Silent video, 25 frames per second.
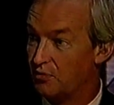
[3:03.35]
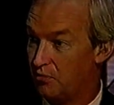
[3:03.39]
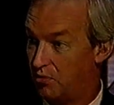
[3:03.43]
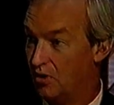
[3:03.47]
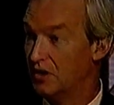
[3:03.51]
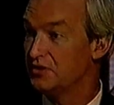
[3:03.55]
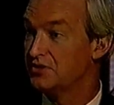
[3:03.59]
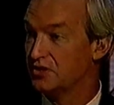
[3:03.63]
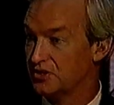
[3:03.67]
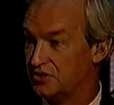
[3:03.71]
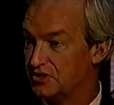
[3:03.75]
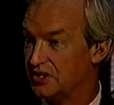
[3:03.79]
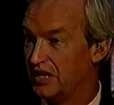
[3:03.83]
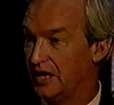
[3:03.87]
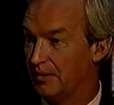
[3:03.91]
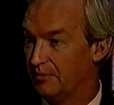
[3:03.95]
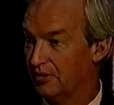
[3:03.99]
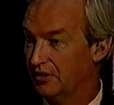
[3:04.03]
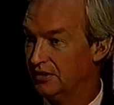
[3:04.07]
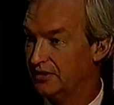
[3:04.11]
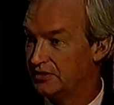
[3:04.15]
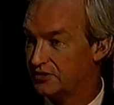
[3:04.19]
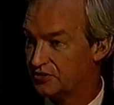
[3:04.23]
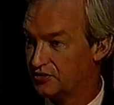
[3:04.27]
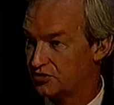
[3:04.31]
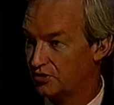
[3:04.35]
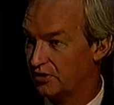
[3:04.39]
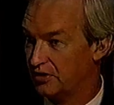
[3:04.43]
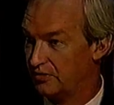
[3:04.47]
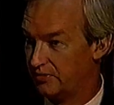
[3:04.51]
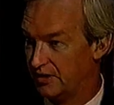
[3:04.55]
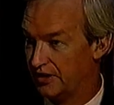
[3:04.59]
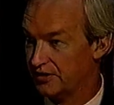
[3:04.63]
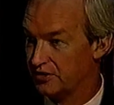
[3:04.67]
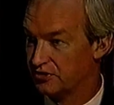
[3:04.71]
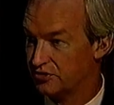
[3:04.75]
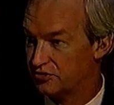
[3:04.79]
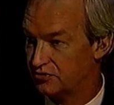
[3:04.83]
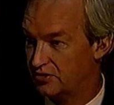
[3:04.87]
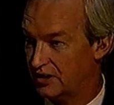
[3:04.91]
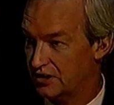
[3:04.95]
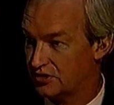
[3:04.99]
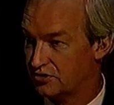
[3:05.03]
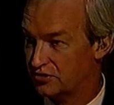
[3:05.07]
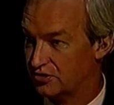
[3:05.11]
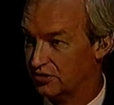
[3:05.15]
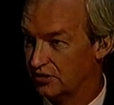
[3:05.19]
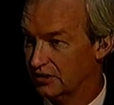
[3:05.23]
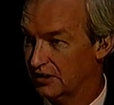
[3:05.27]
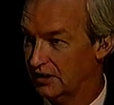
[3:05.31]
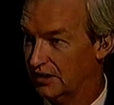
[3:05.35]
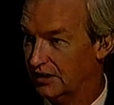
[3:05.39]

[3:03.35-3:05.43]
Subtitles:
was a Tamil. It's surely rather structural.